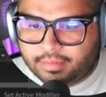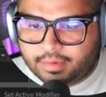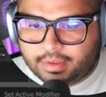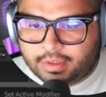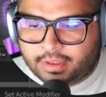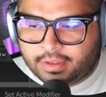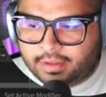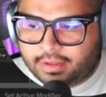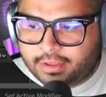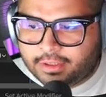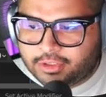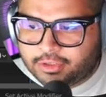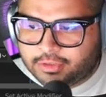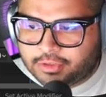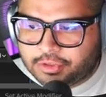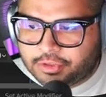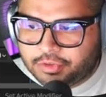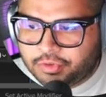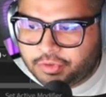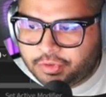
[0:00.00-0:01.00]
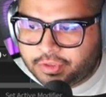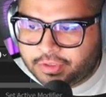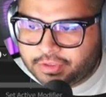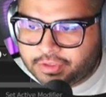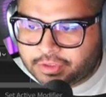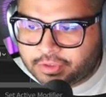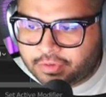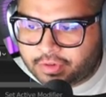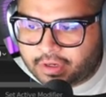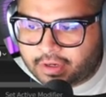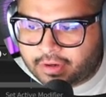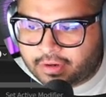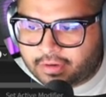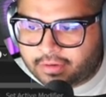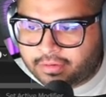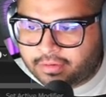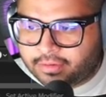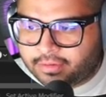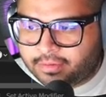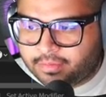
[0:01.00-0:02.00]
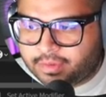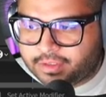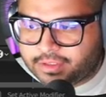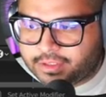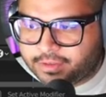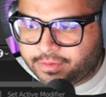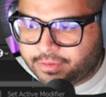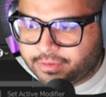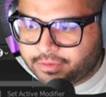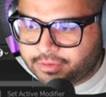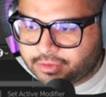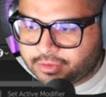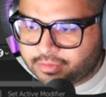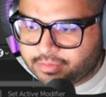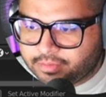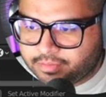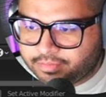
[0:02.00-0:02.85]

and then just do this to all the materials.